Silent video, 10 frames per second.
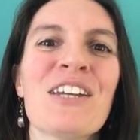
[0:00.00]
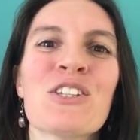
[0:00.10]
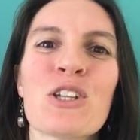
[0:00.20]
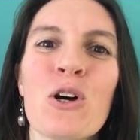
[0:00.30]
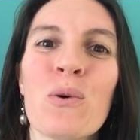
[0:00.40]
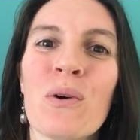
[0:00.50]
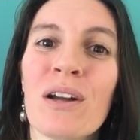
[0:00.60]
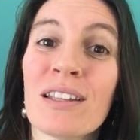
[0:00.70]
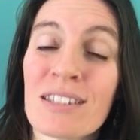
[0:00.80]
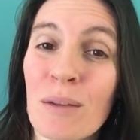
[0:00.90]
So
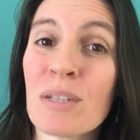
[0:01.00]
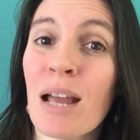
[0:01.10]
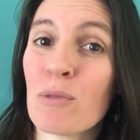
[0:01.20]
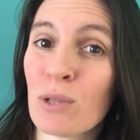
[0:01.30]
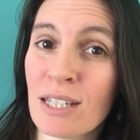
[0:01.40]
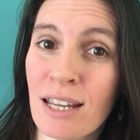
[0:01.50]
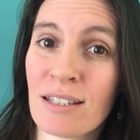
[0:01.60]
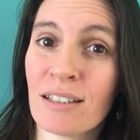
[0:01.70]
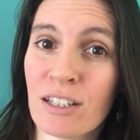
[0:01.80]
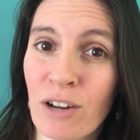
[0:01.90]
sometimes we
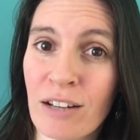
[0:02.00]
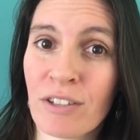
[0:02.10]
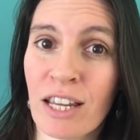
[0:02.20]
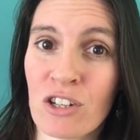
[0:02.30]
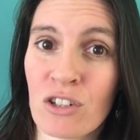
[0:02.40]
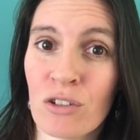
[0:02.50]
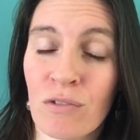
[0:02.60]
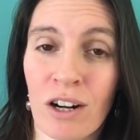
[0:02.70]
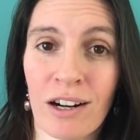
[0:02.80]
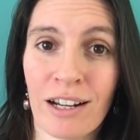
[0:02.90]
take delayed gratification too
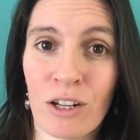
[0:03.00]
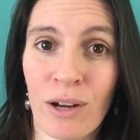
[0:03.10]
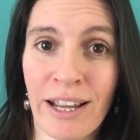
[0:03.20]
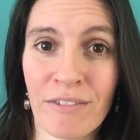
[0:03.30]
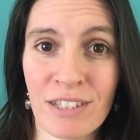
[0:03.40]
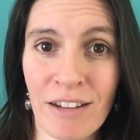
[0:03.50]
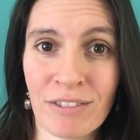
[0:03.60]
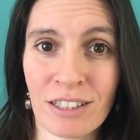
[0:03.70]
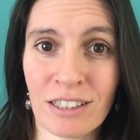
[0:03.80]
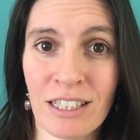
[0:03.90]
far. I know I have
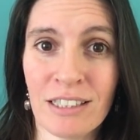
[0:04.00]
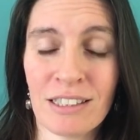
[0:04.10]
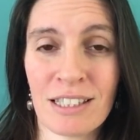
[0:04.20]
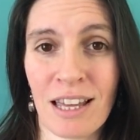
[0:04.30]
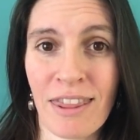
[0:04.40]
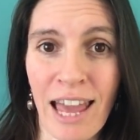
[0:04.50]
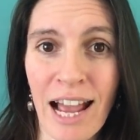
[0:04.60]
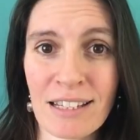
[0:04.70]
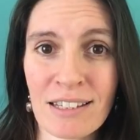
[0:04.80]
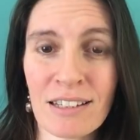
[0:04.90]
definitely done
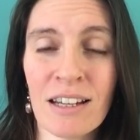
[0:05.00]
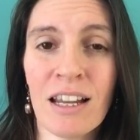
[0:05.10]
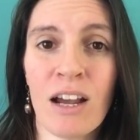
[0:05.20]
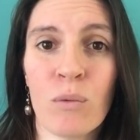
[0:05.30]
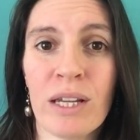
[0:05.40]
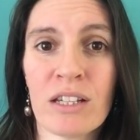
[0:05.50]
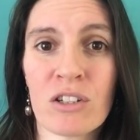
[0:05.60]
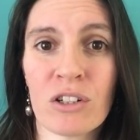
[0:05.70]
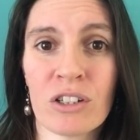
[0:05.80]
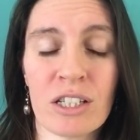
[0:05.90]
that. And we
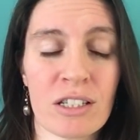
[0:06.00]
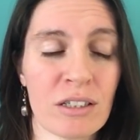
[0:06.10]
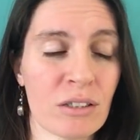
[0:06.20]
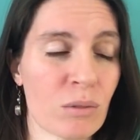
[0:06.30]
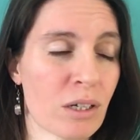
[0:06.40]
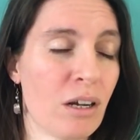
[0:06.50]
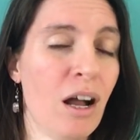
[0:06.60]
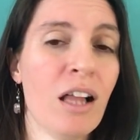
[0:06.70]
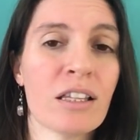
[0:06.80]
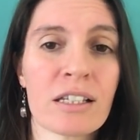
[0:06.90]
can turn into
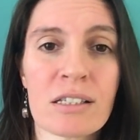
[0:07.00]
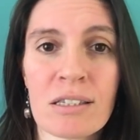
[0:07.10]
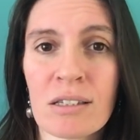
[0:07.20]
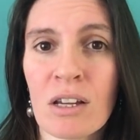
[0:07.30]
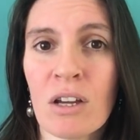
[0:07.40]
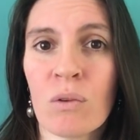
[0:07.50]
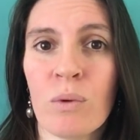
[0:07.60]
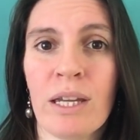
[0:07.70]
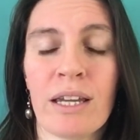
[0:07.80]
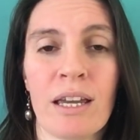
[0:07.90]
workaholics.
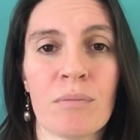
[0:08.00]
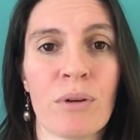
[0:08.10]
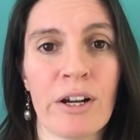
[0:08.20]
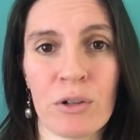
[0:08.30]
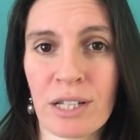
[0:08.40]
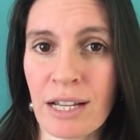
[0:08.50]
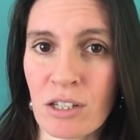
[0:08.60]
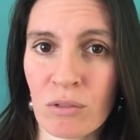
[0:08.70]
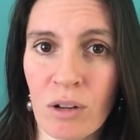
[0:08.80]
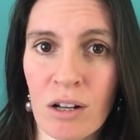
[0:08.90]
We can
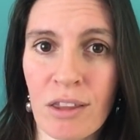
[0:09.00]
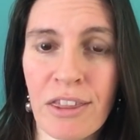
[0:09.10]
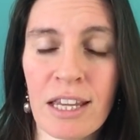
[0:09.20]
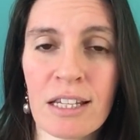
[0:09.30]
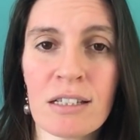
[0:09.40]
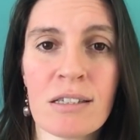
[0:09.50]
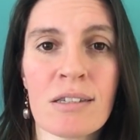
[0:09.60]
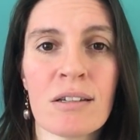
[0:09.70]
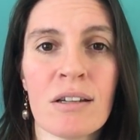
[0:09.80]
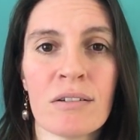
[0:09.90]
prioritize the wrong
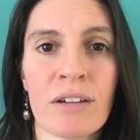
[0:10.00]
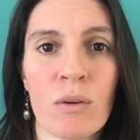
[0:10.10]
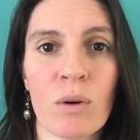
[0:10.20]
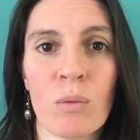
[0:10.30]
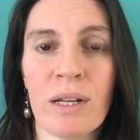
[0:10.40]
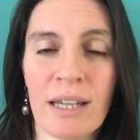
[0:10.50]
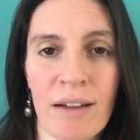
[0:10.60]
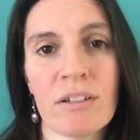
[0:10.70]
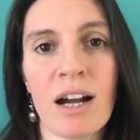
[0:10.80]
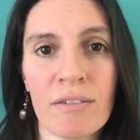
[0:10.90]
things, right? Where we
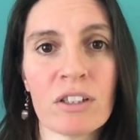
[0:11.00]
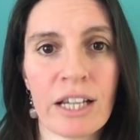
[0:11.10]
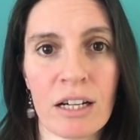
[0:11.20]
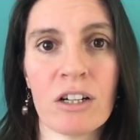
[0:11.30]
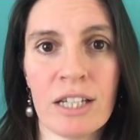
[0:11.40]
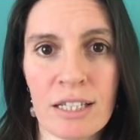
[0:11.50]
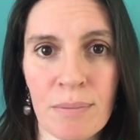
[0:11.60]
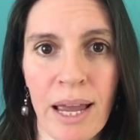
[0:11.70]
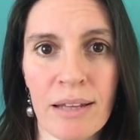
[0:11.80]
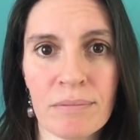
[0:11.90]
never ever get our
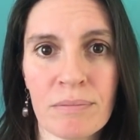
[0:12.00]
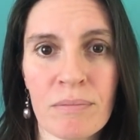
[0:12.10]
needs met.